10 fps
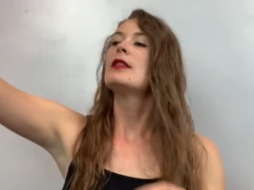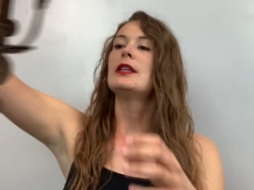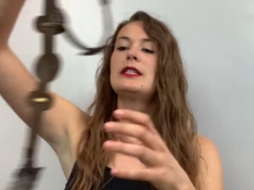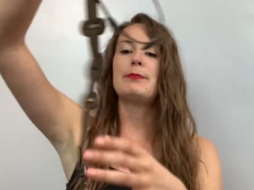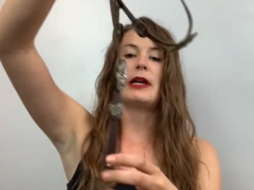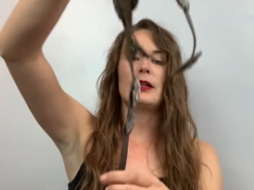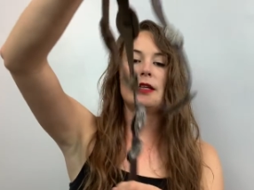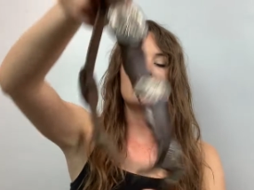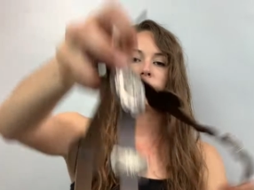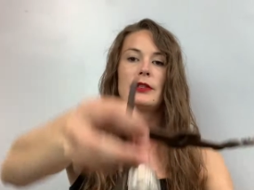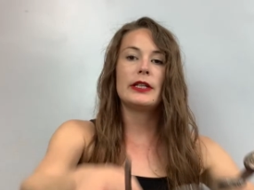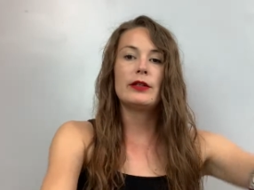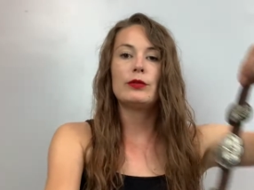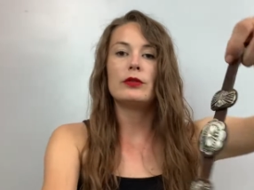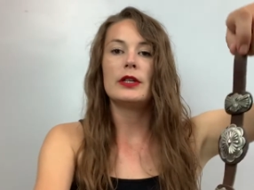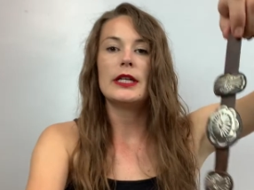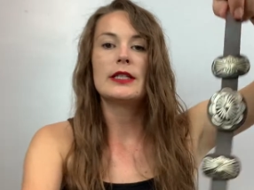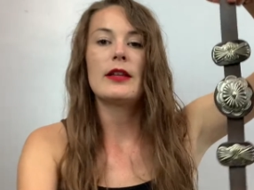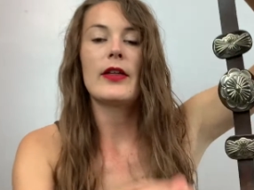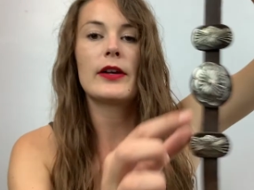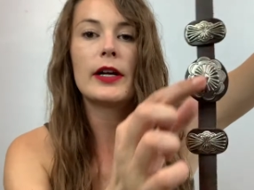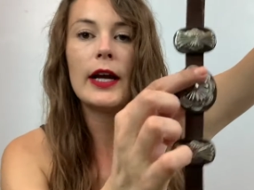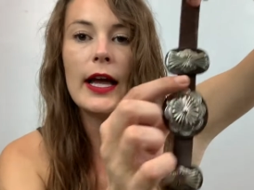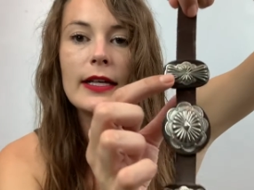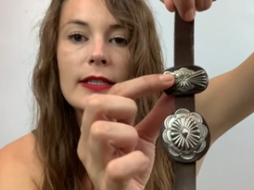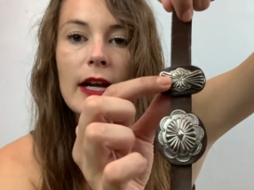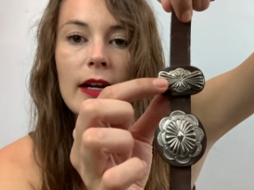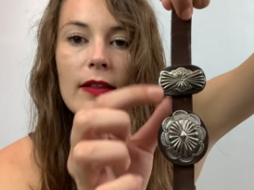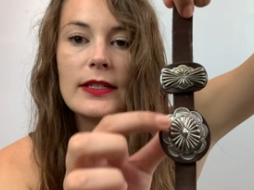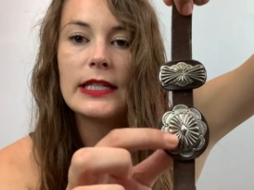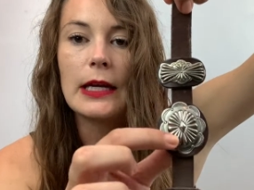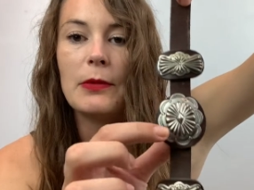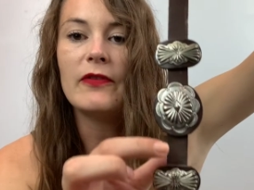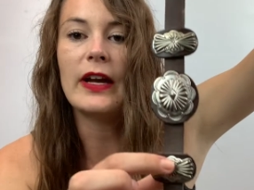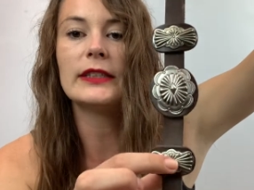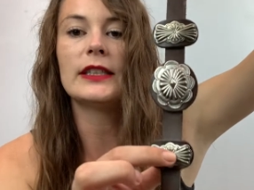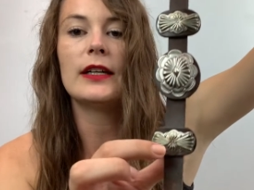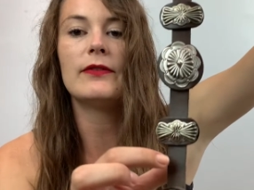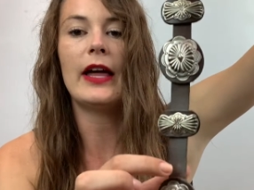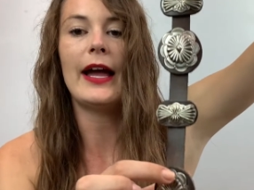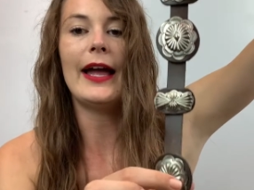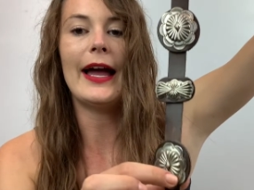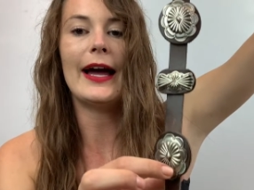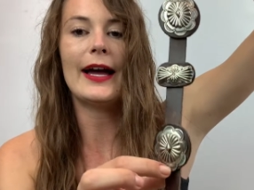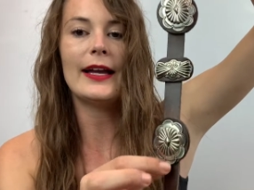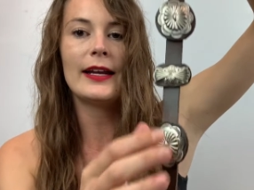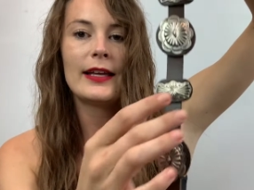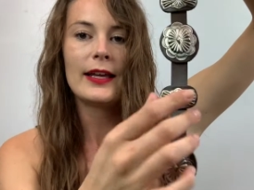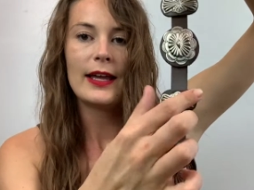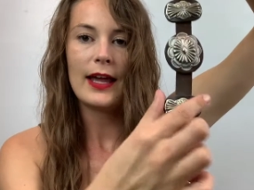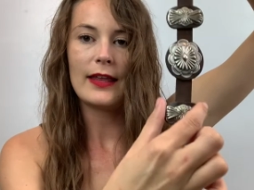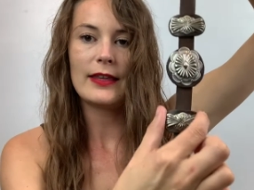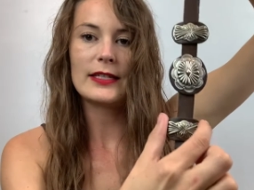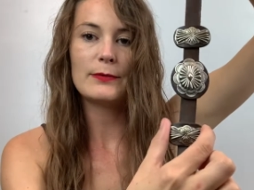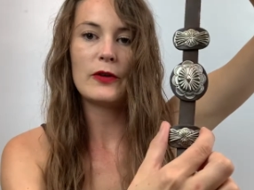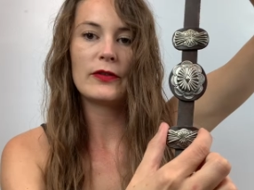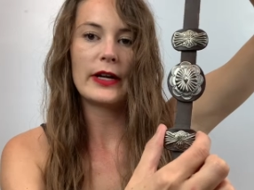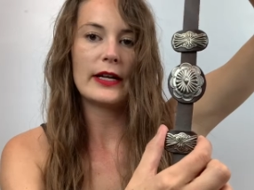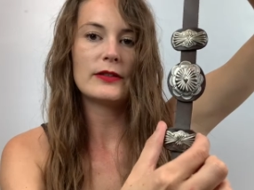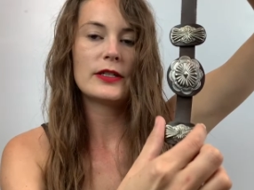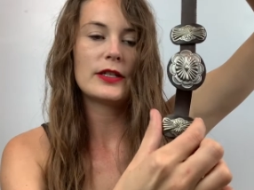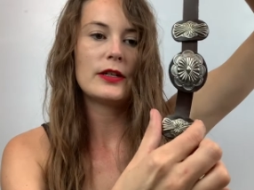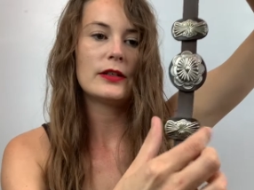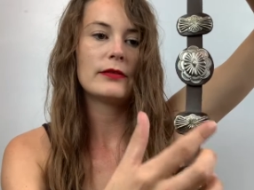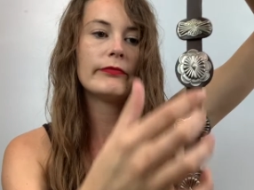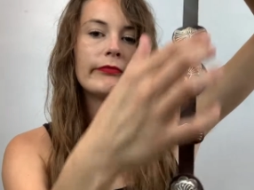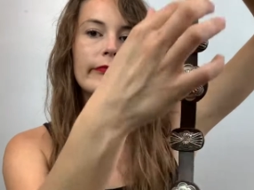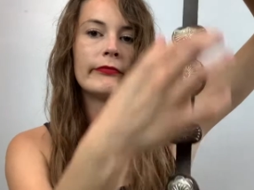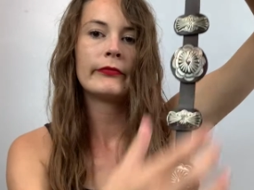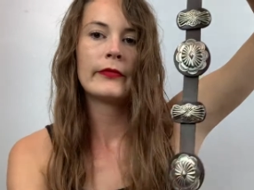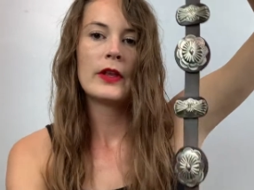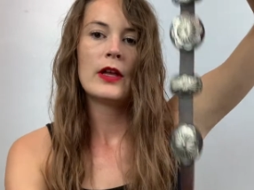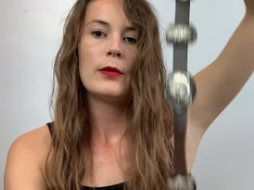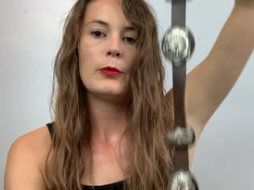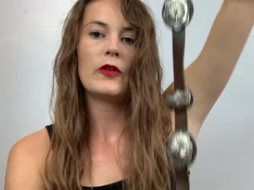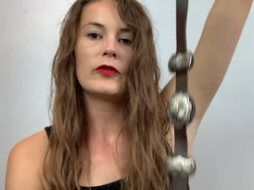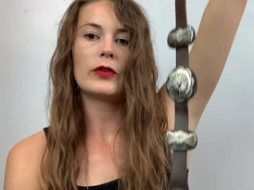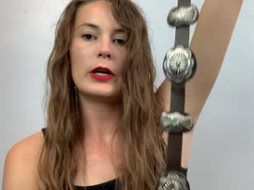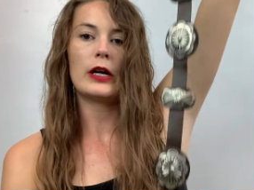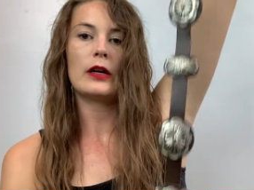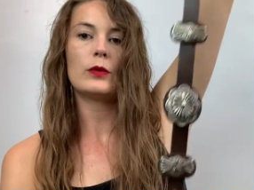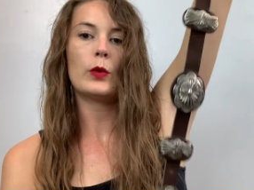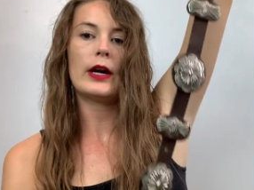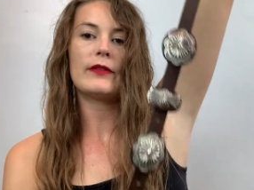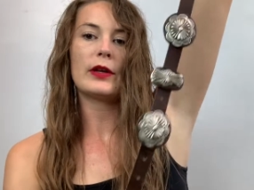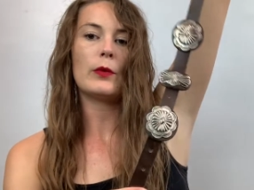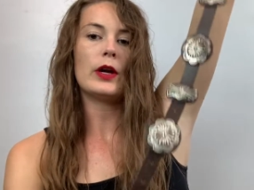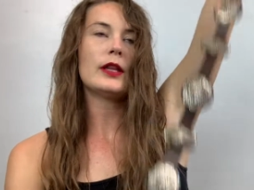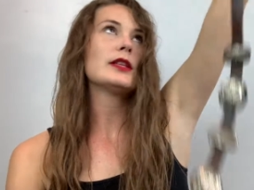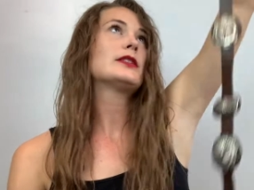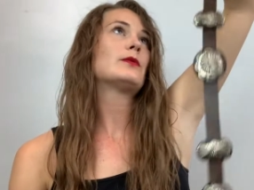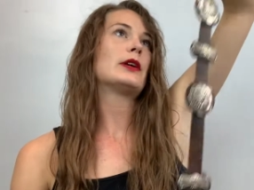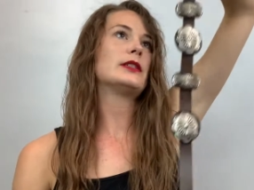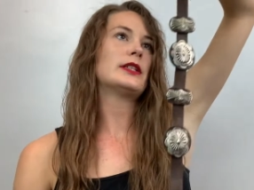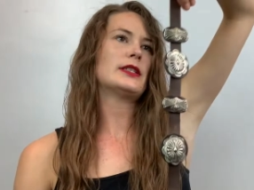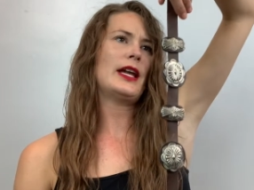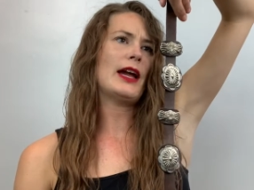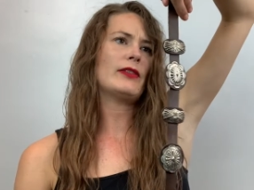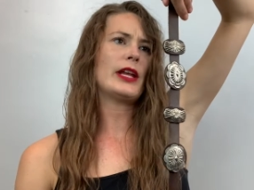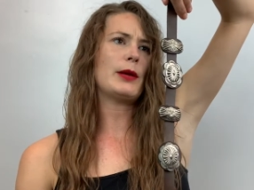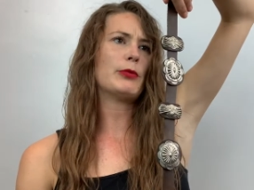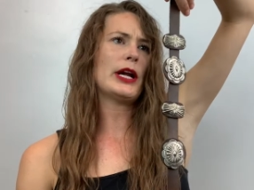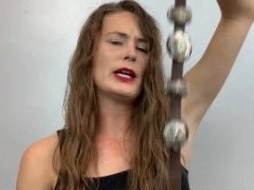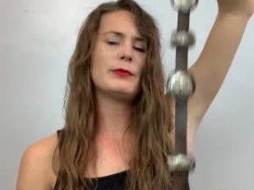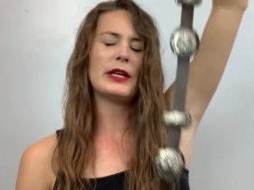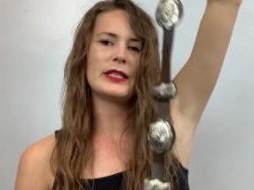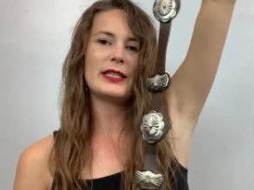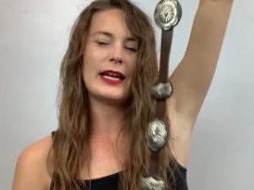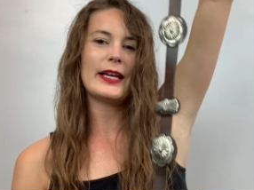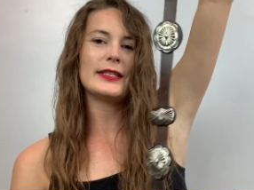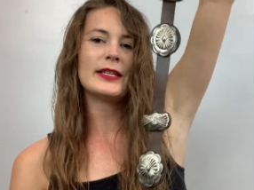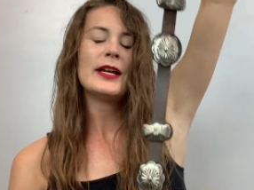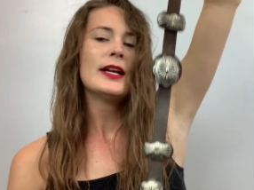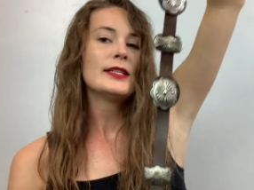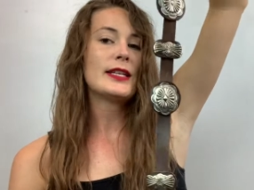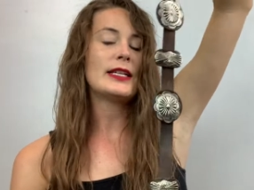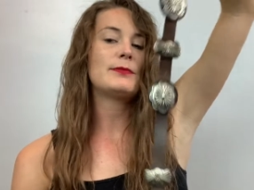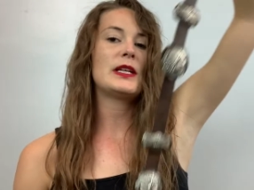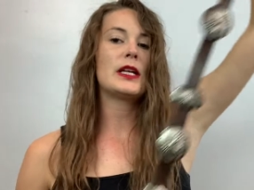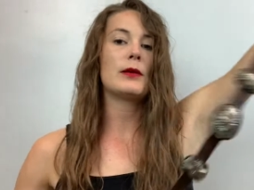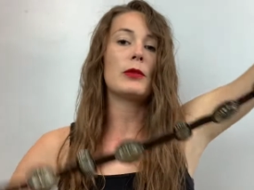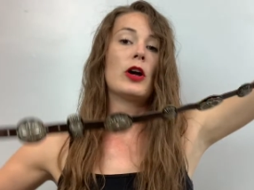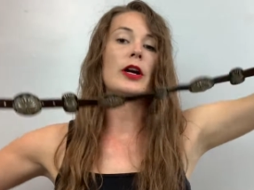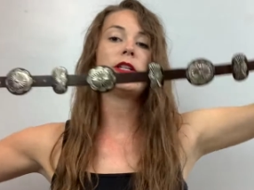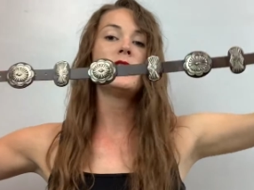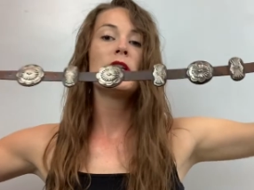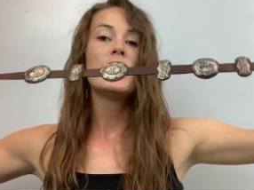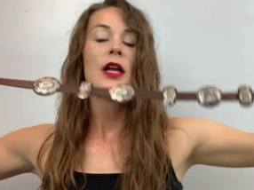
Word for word: This belt is really cool. It's leather, has kind of the same effect of that hat. And these move around so you can move around wherever you want. This one doesn't have a name brand, but it says size medium large.